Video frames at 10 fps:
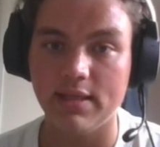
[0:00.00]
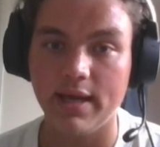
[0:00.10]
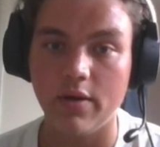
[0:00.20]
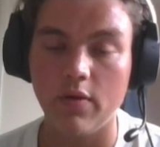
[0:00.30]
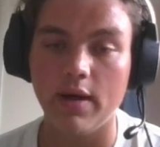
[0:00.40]

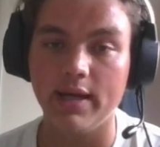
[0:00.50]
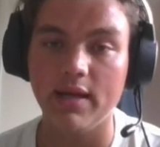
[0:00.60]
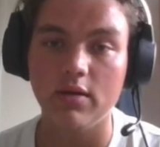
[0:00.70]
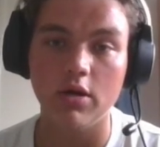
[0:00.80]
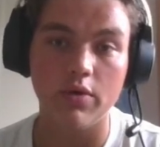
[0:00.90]
Now I
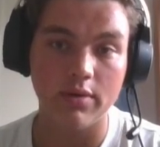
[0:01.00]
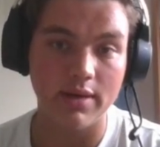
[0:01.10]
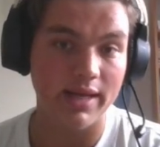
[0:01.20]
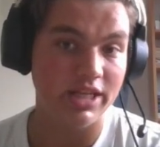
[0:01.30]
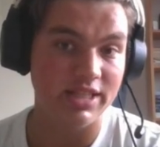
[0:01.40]
cannot go
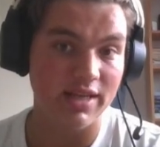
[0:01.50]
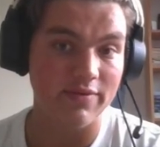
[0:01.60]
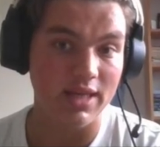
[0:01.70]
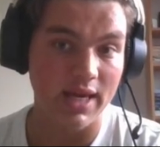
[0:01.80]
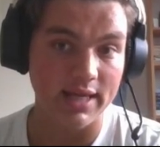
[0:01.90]
knight
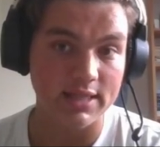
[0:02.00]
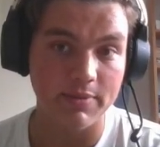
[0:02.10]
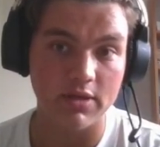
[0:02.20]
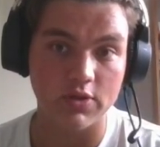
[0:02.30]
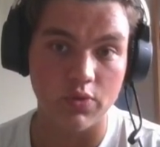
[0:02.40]
h7 yet
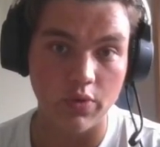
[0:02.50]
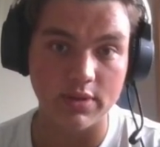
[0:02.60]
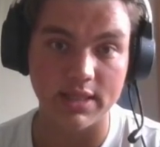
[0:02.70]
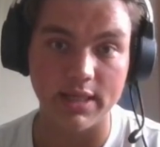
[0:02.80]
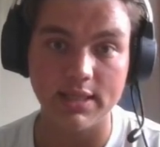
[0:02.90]
because
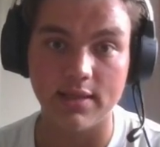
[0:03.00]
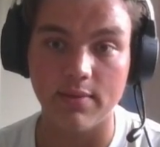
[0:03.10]
rook takes,